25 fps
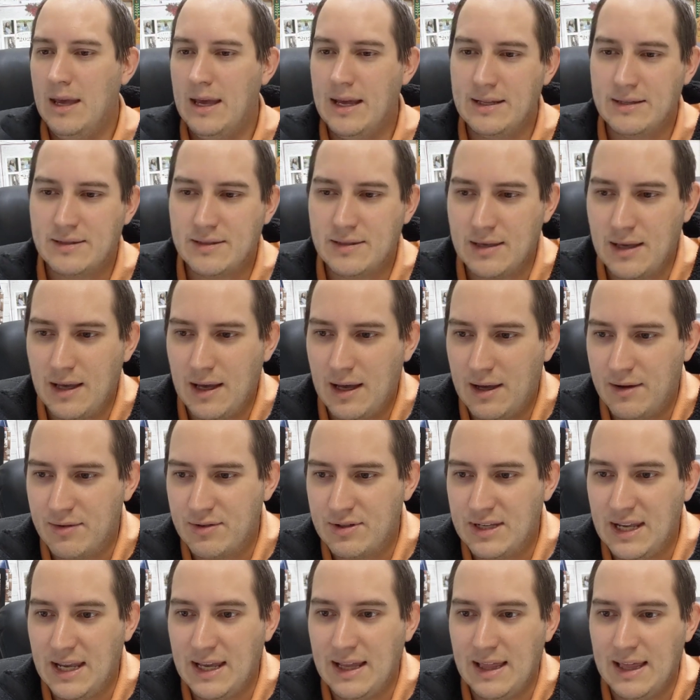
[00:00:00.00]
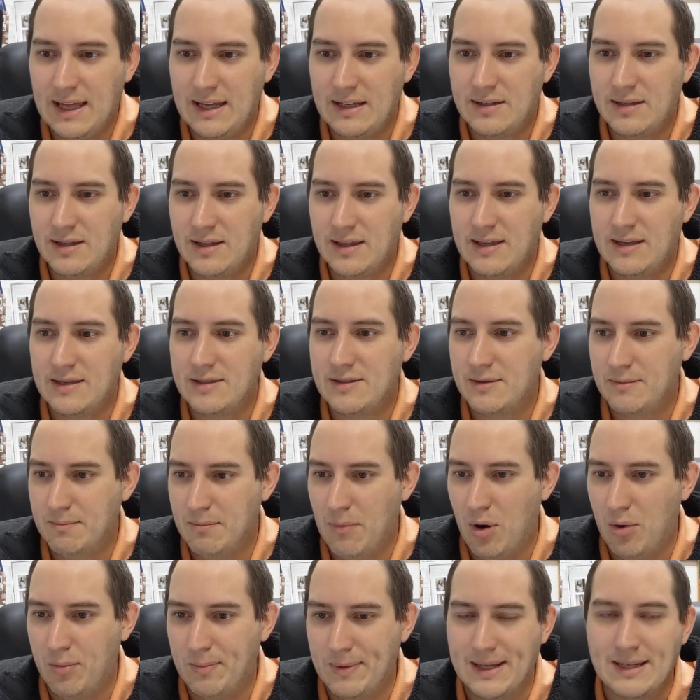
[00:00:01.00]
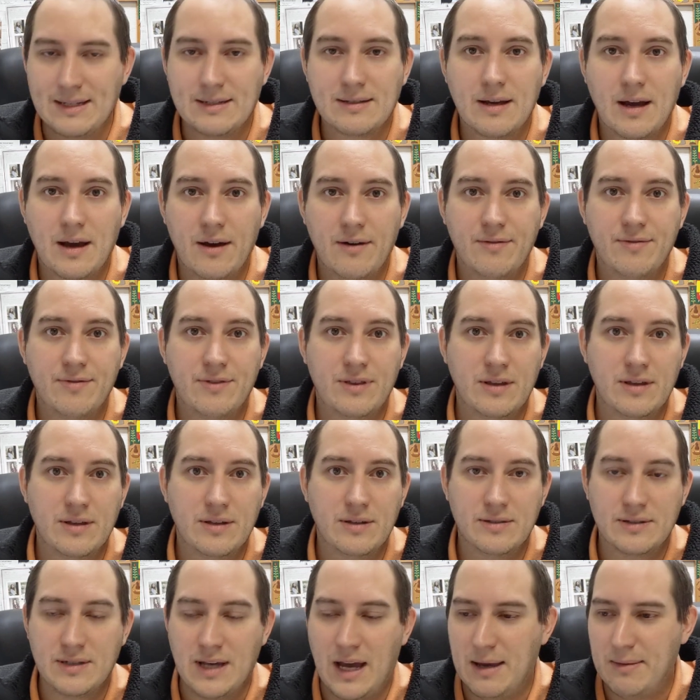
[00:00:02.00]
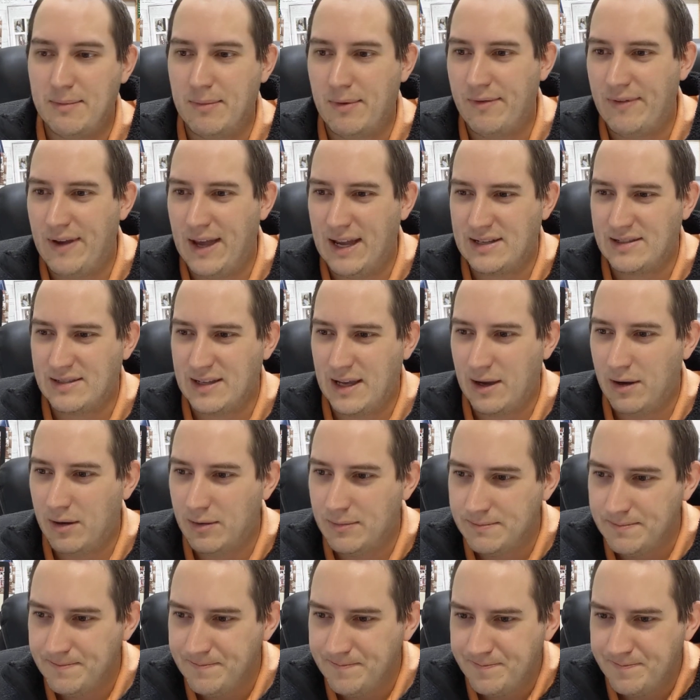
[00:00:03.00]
It's dealing to this moment of the time of exile.